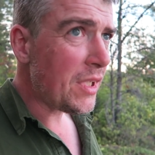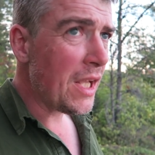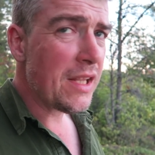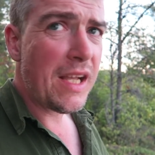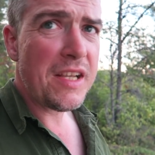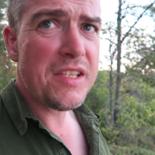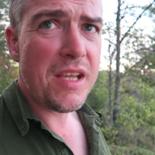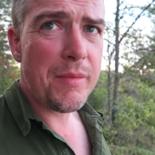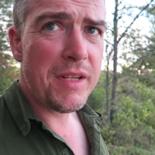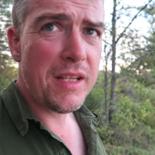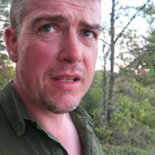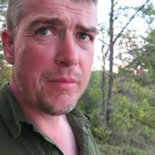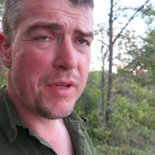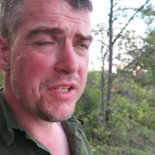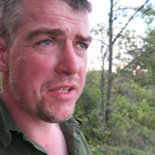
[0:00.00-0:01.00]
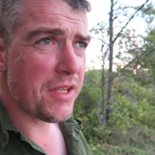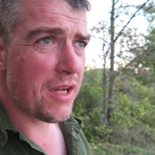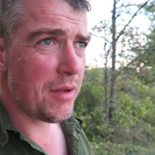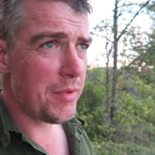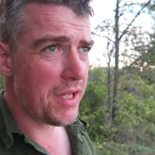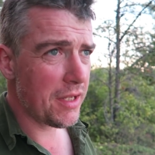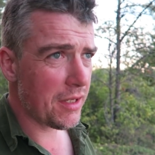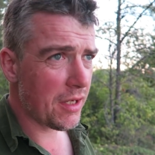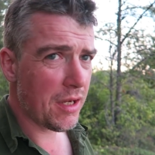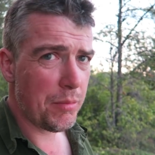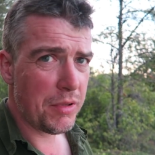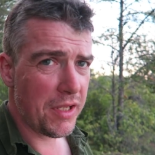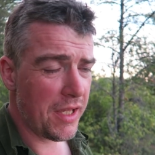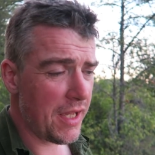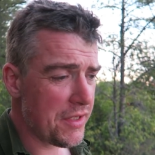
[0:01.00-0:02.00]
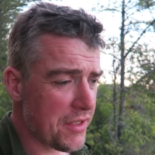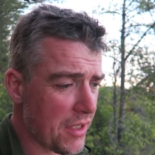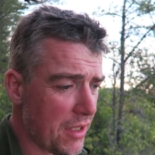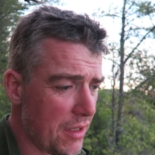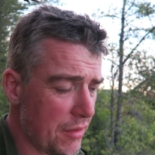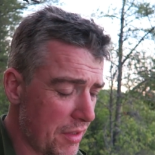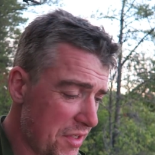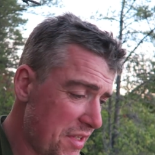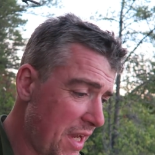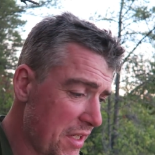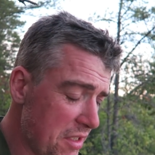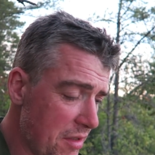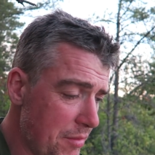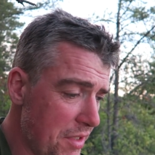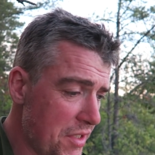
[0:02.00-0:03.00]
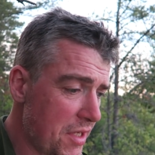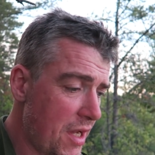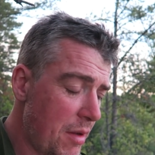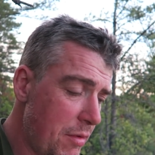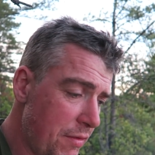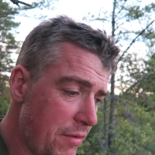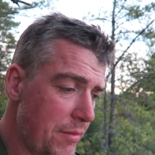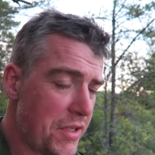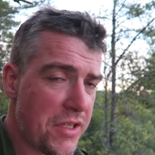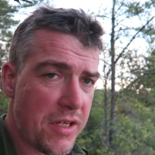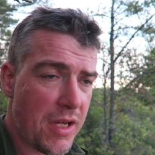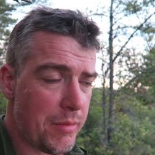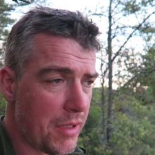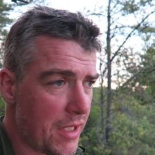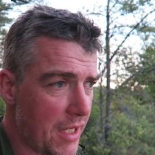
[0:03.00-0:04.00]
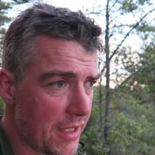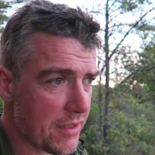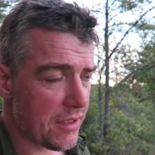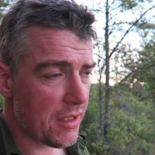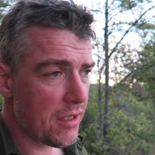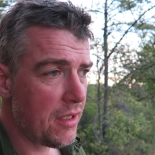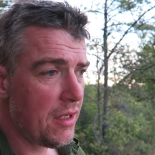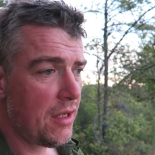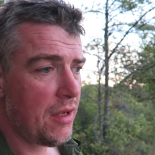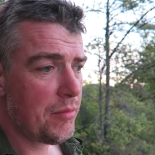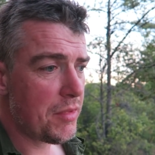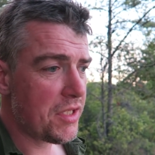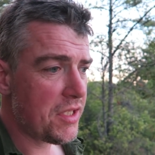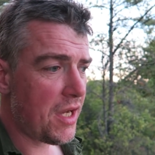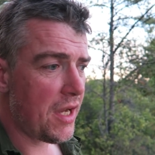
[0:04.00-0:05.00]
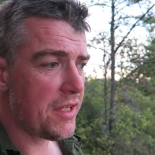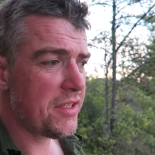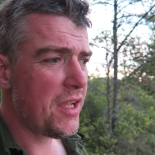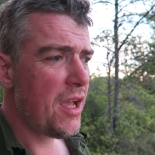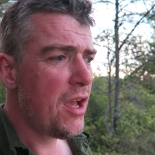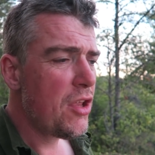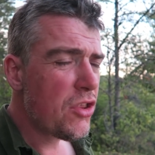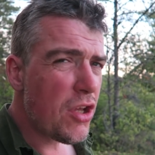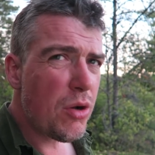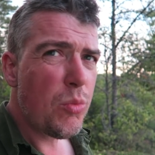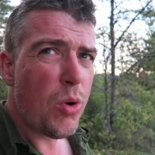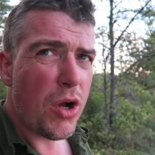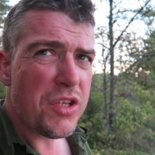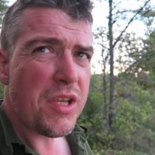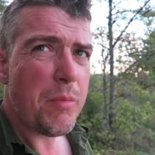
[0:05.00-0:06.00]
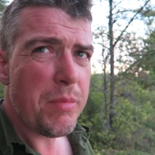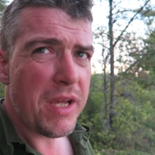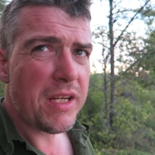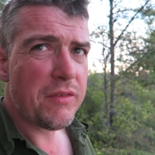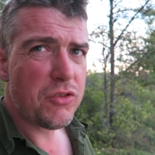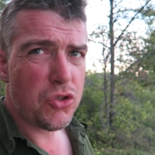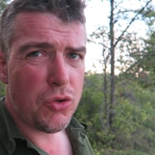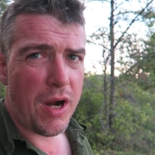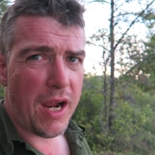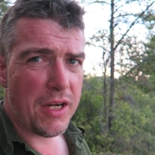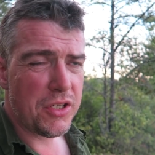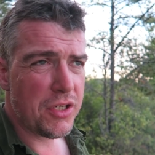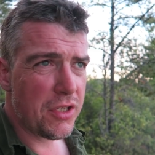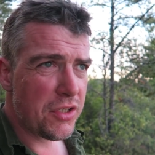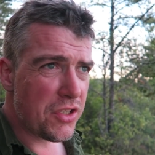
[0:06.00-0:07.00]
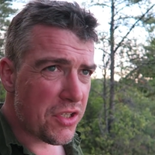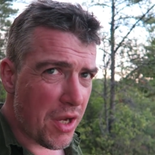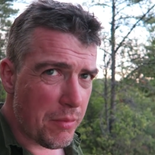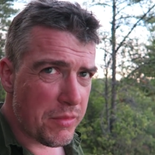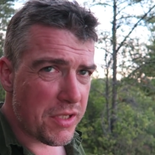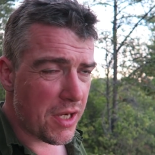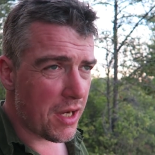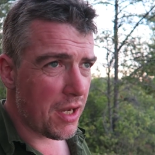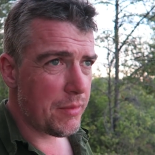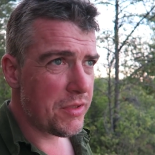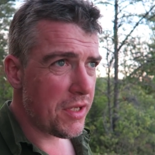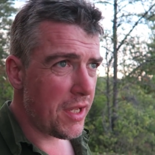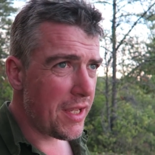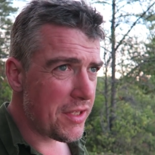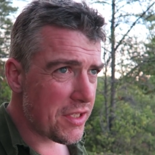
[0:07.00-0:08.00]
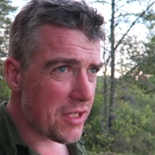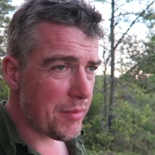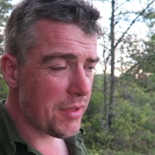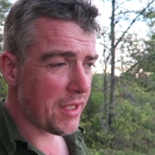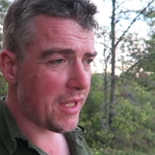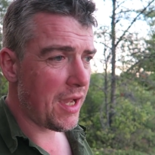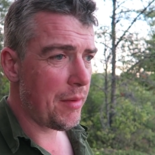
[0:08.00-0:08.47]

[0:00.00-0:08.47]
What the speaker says: The last time I did the Missinaibe a couple of years ago, or the section of Missinaibe from Missinaibe Lake to Matthijs, there was a bit of trash sometimes in some of the